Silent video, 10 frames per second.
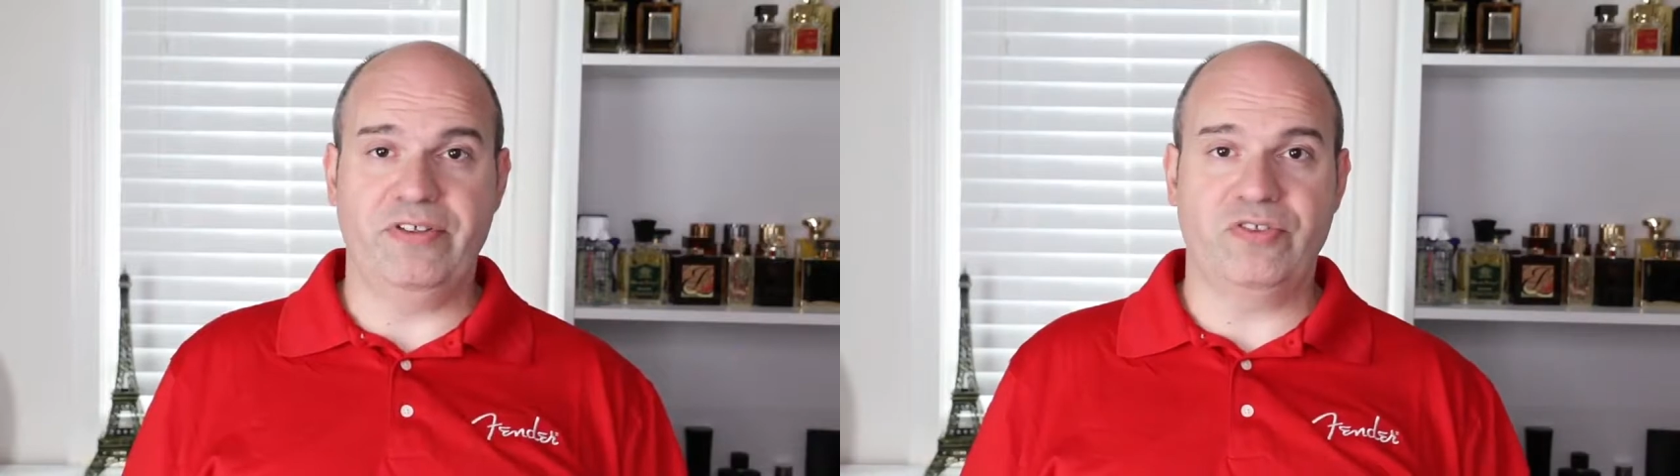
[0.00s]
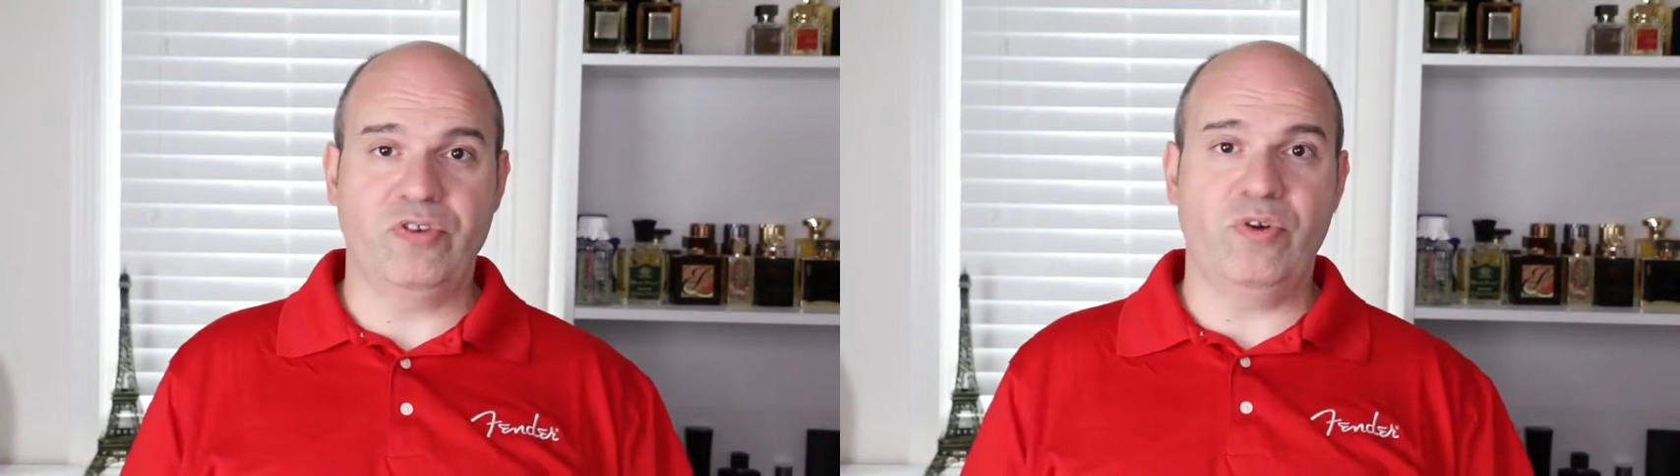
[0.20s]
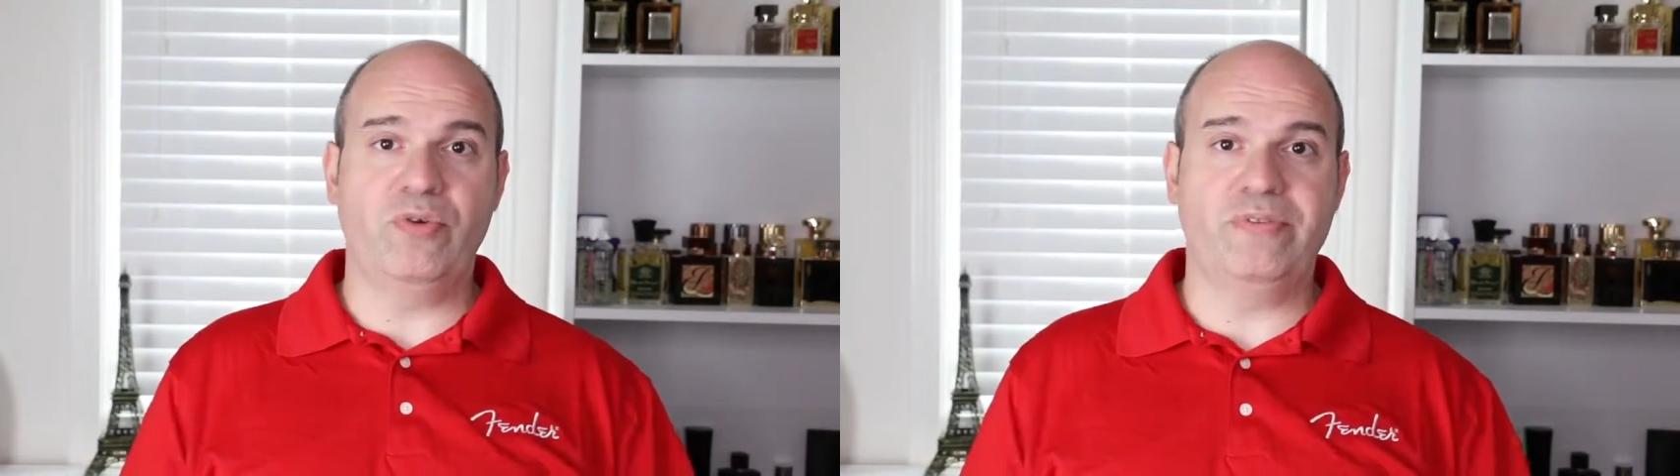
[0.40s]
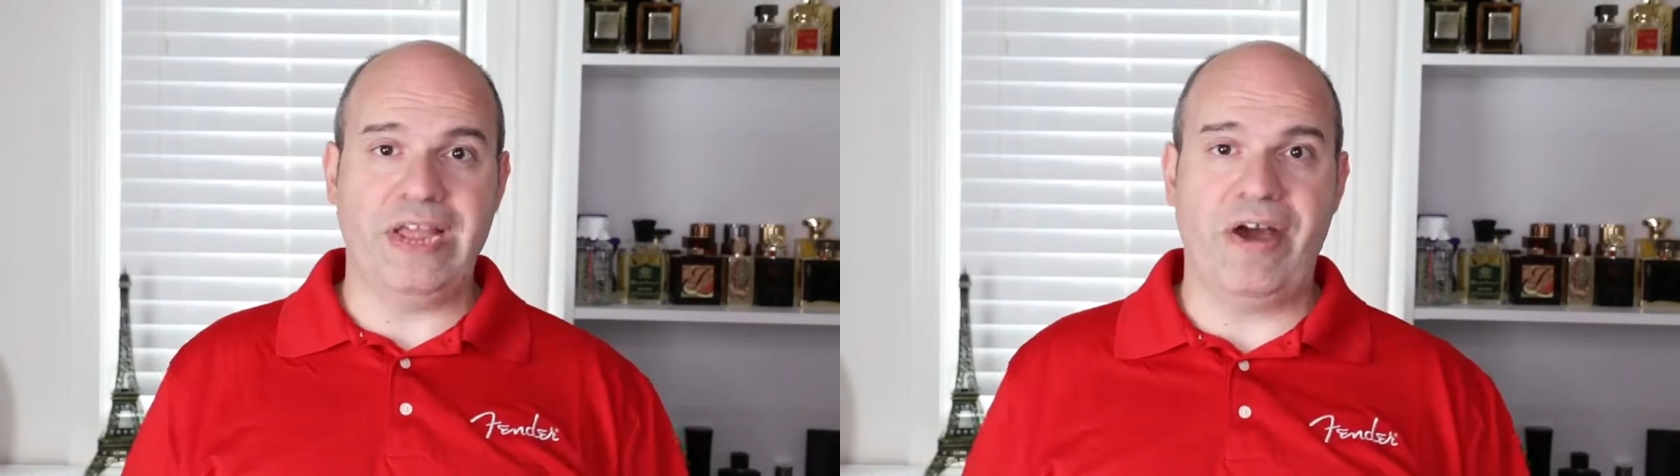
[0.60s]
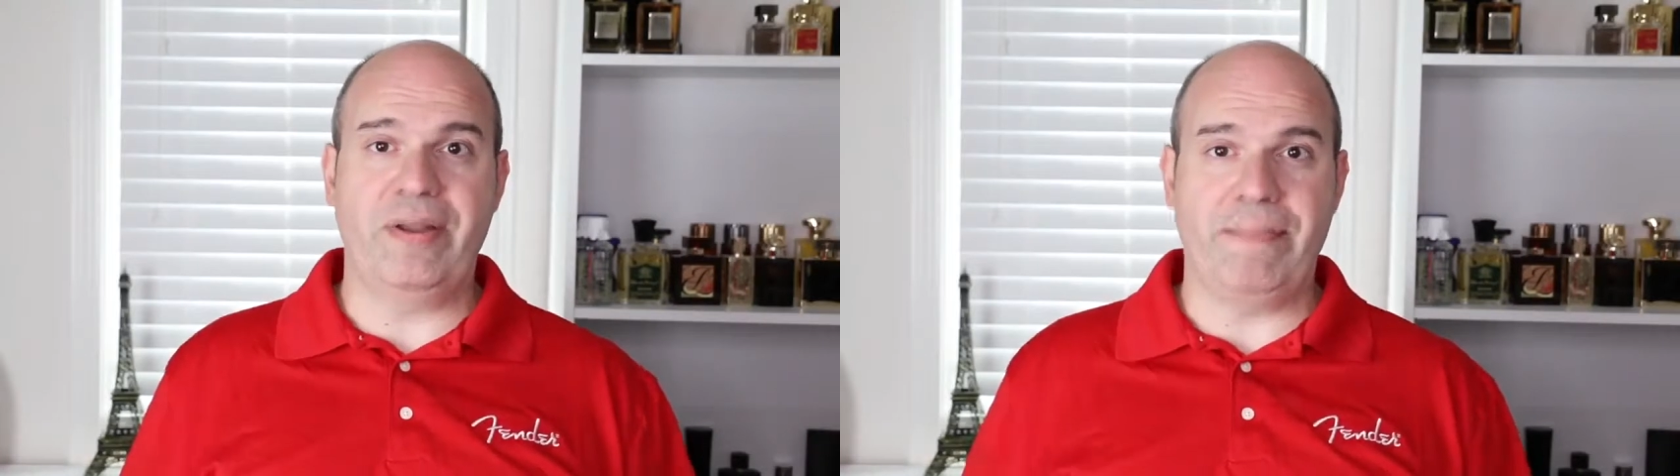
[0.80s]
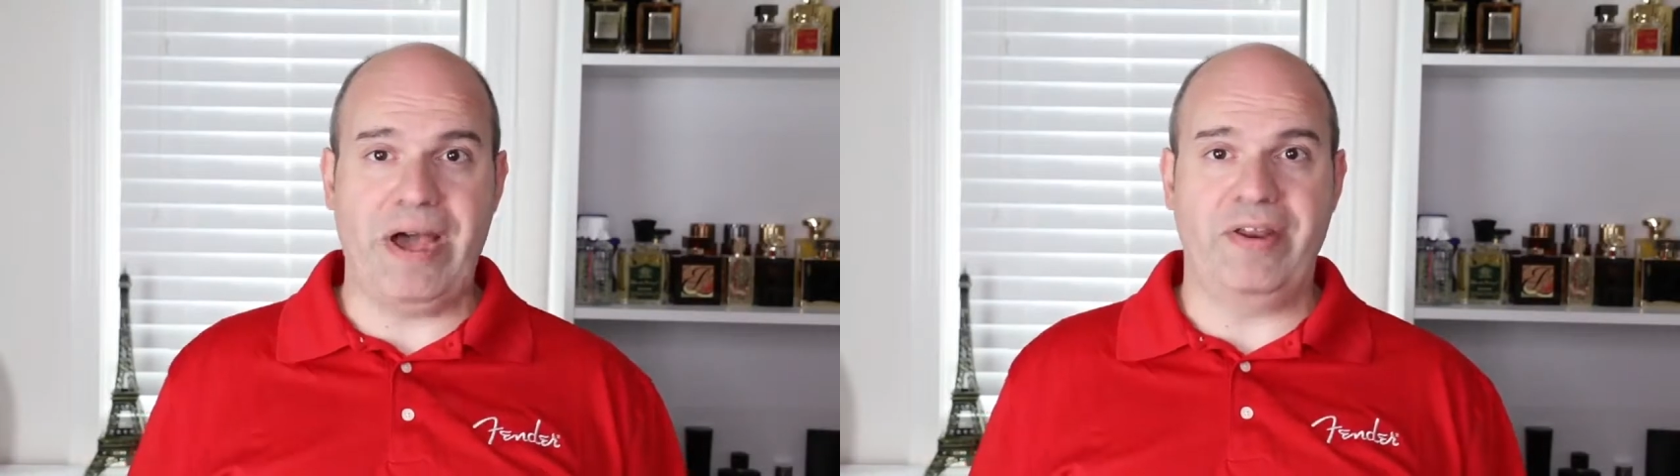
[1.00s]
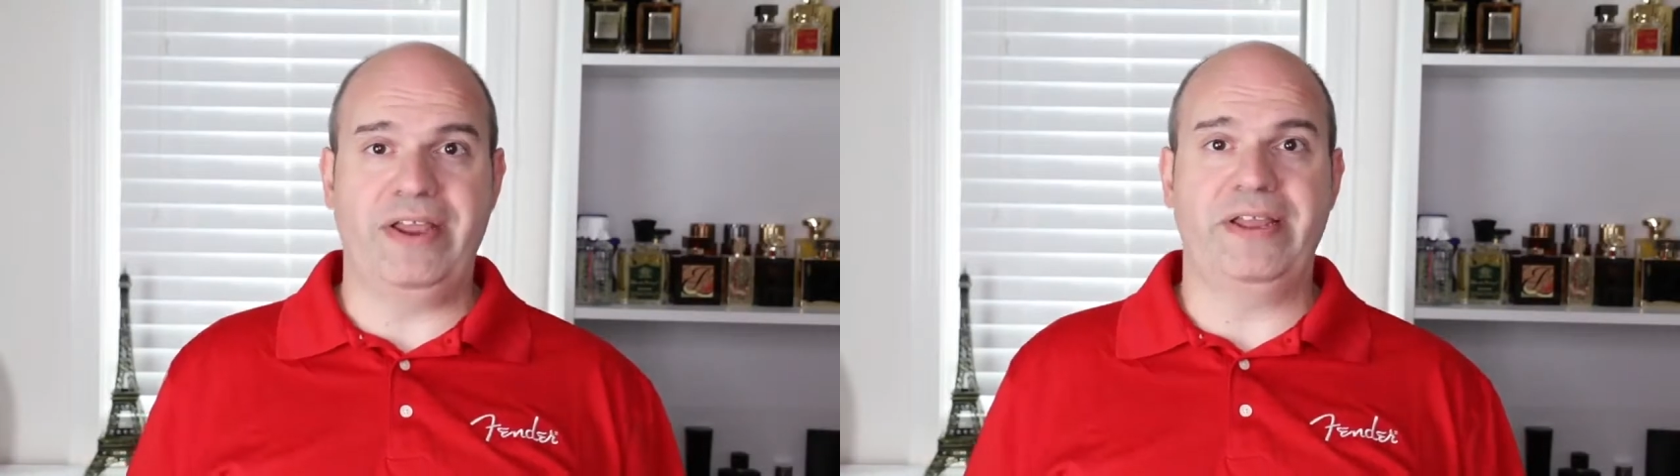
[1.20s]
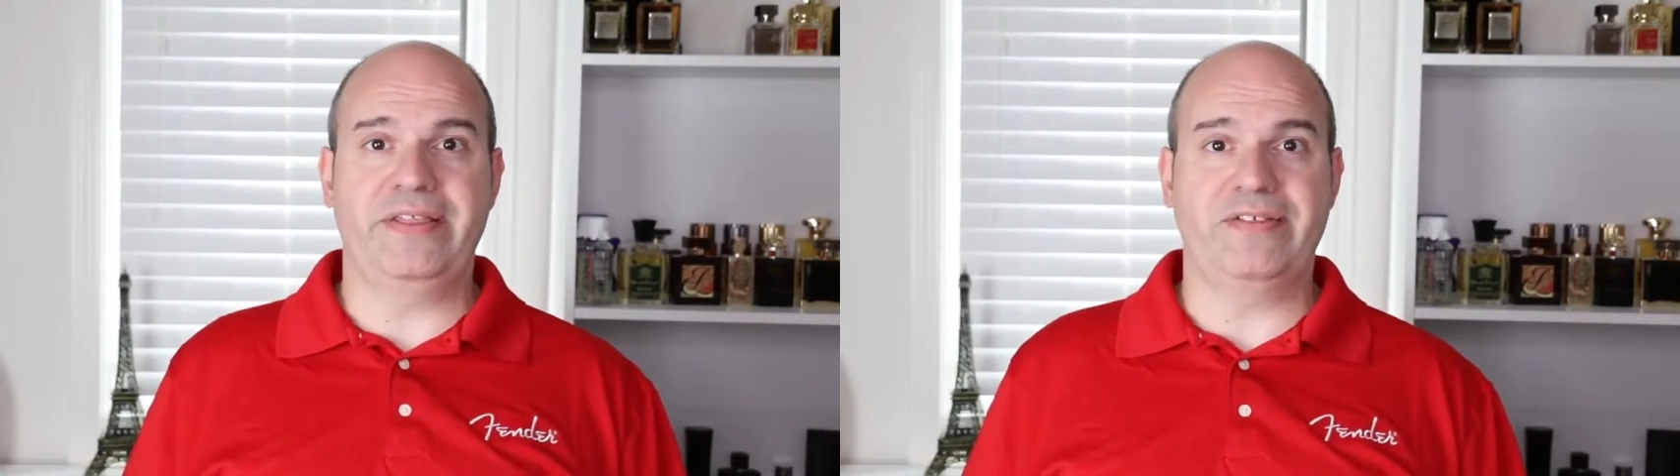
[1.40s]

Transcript: There's no doubt about it.